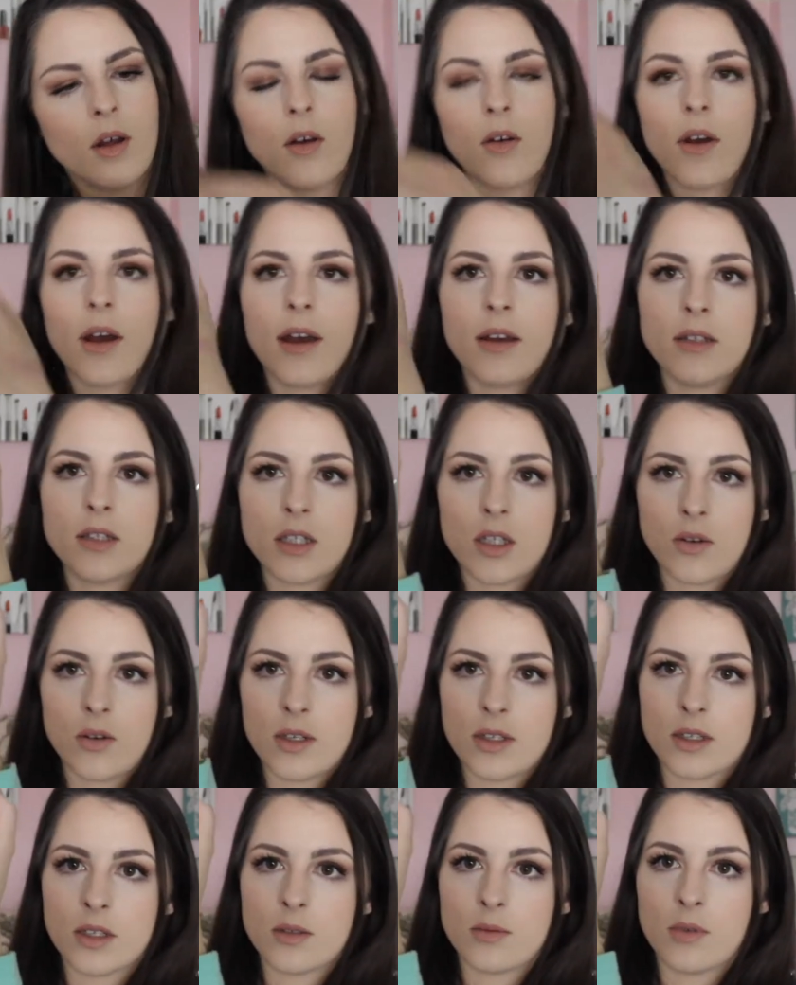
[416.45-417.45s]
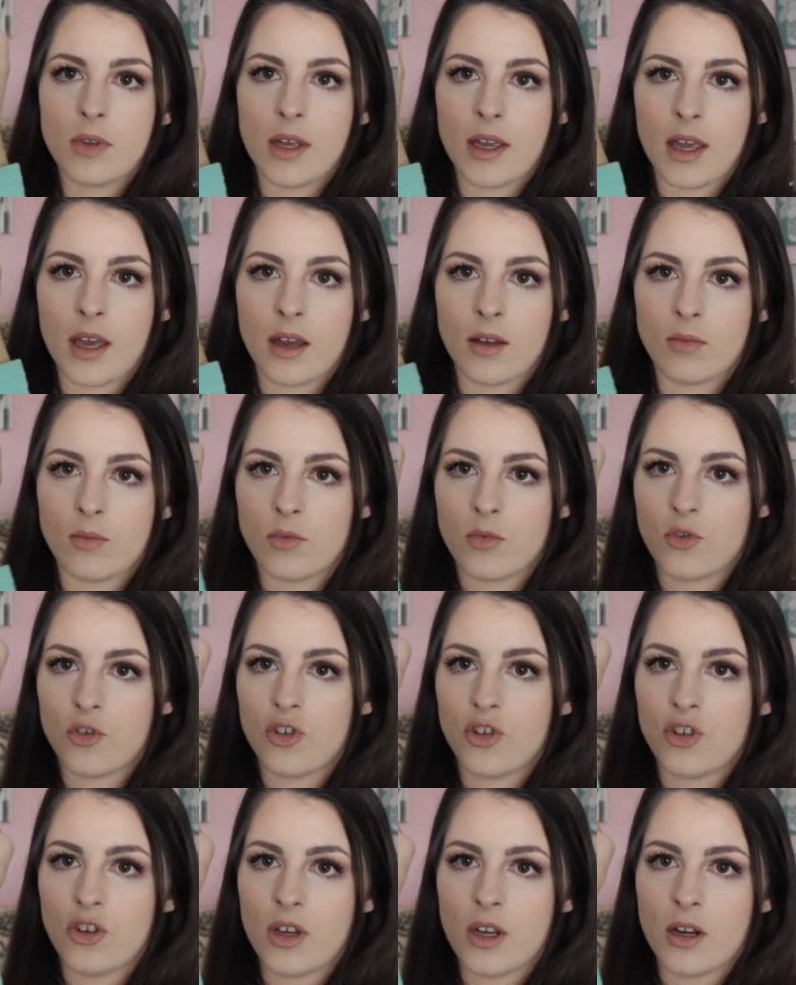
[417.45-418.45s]
Okay, so it's like a
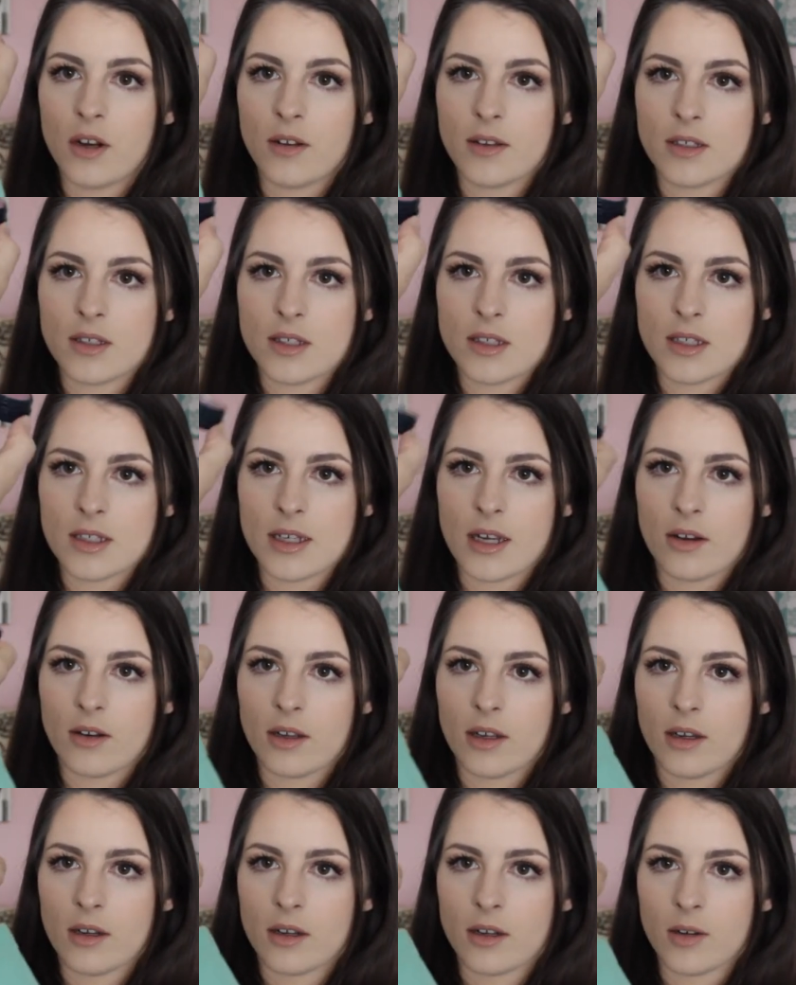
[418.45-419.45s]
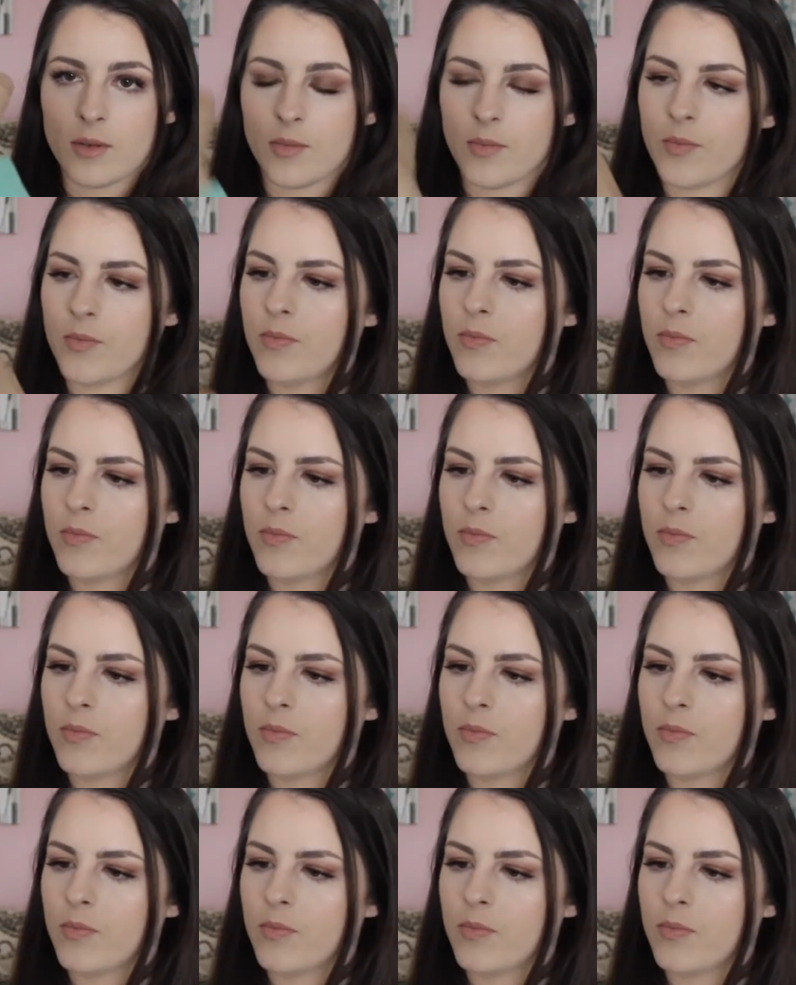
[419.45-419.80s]
sheer... This is it down here.